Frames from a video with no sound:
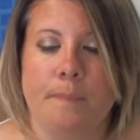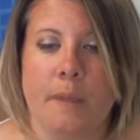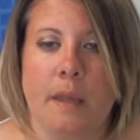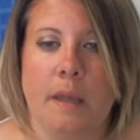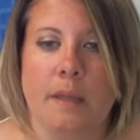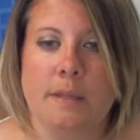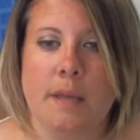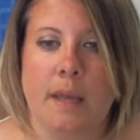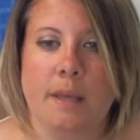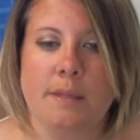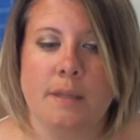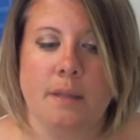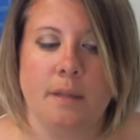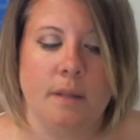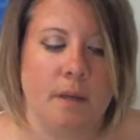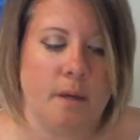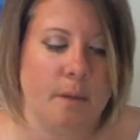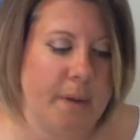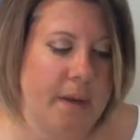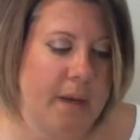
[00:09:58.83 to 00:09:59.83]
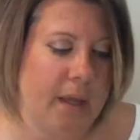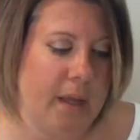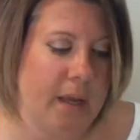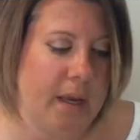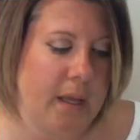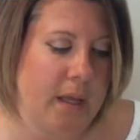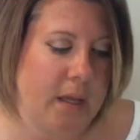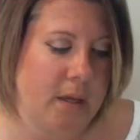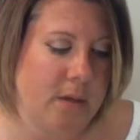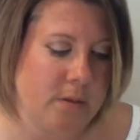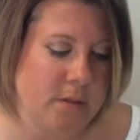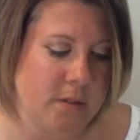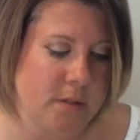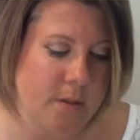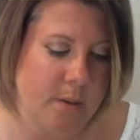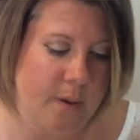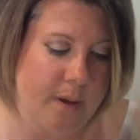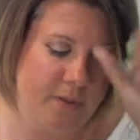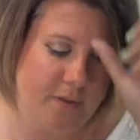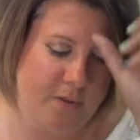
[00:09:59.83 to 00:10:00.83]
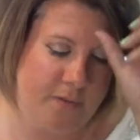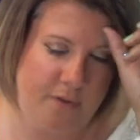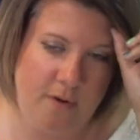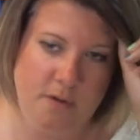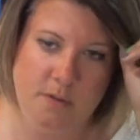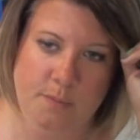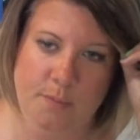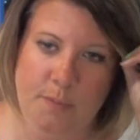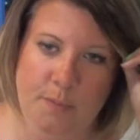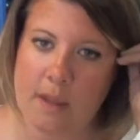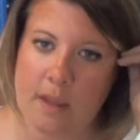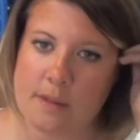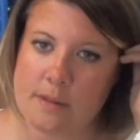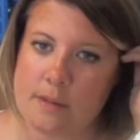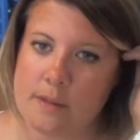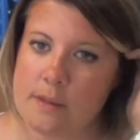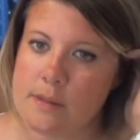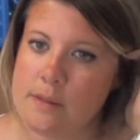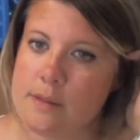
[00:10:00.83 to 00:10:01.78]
It takes a little bit of getting used to at the first because it's